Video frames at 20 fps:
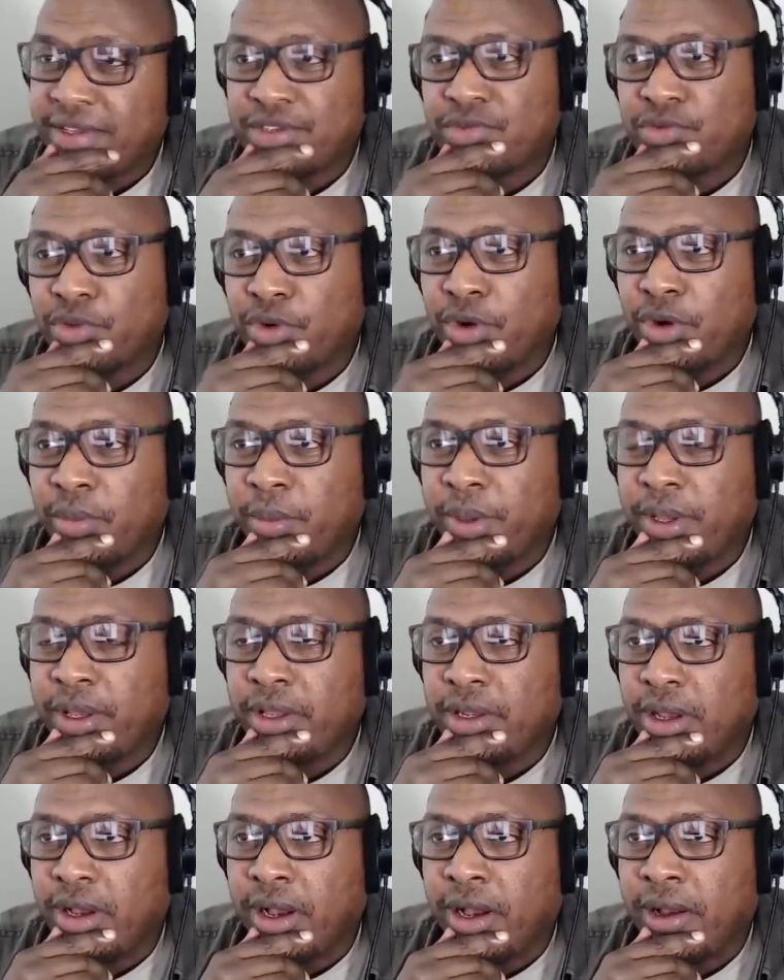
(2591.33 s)
rule,
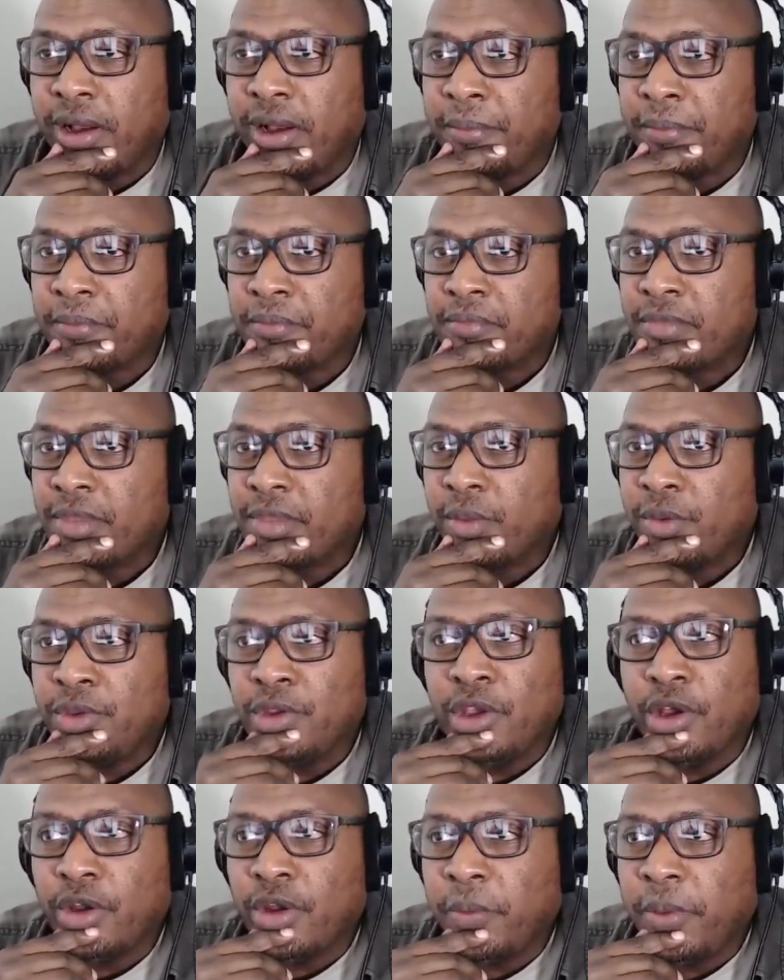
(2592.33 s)
but um, when you
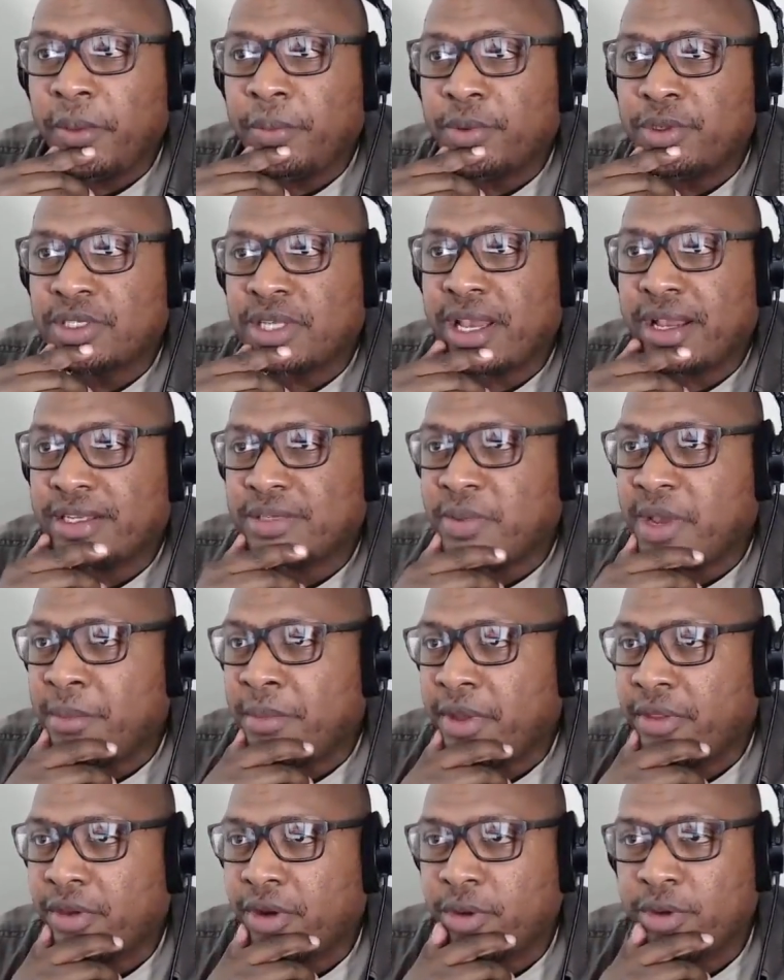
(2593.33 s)
go to people's house, my
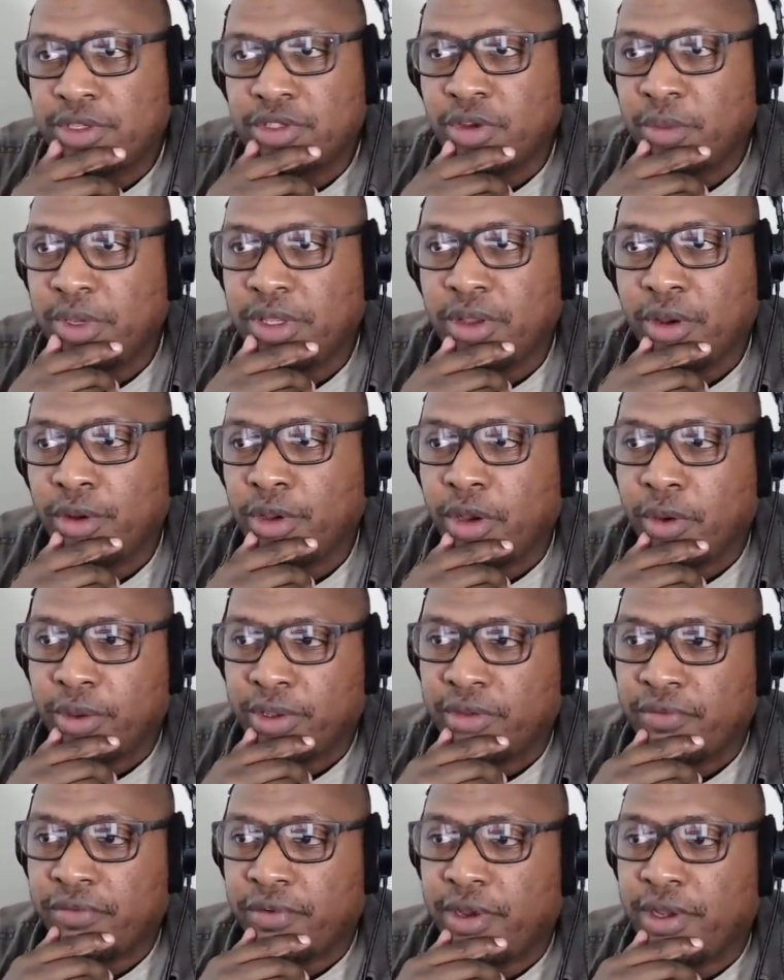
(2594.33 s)
mother always told me don't go in
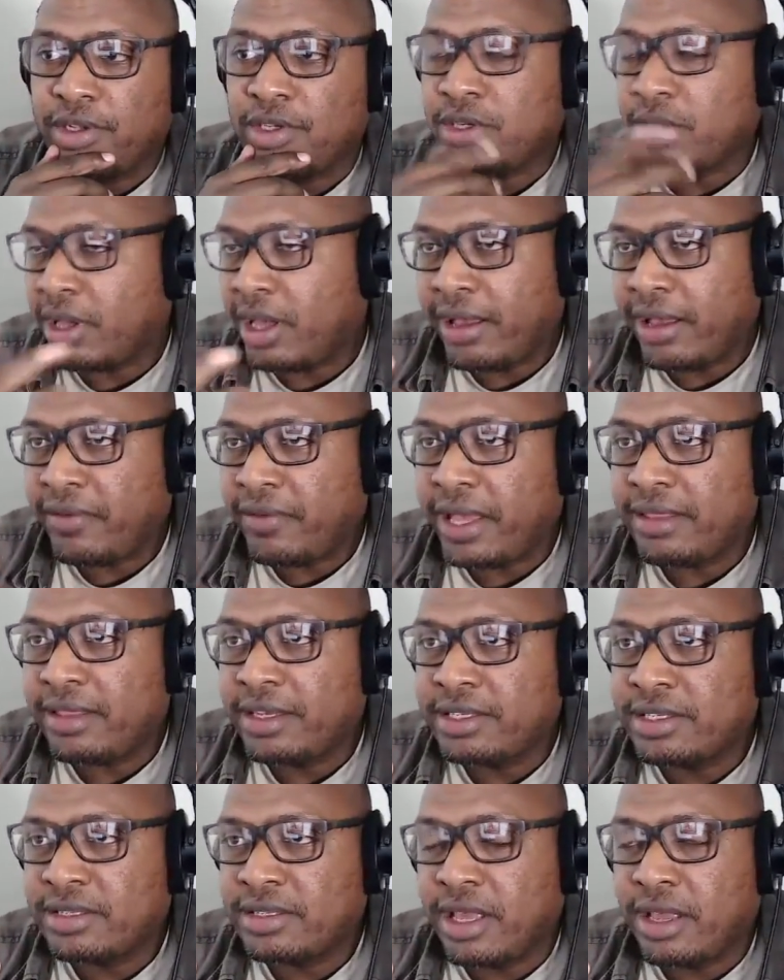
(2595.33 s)
the fridge. I've had
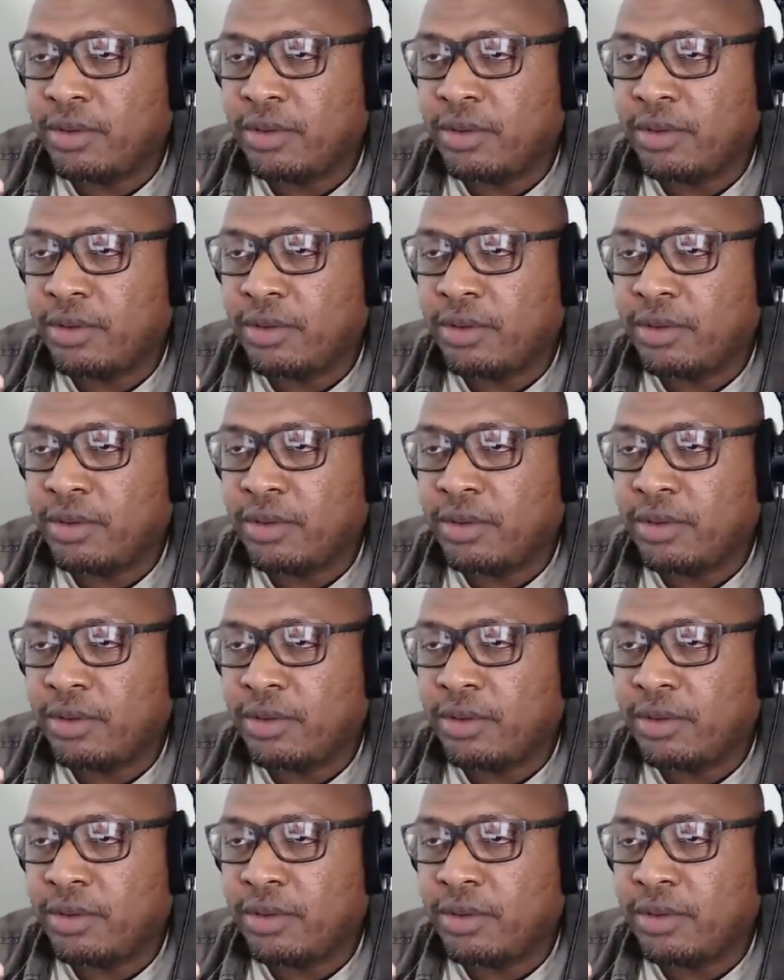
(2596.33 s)
this thing yes.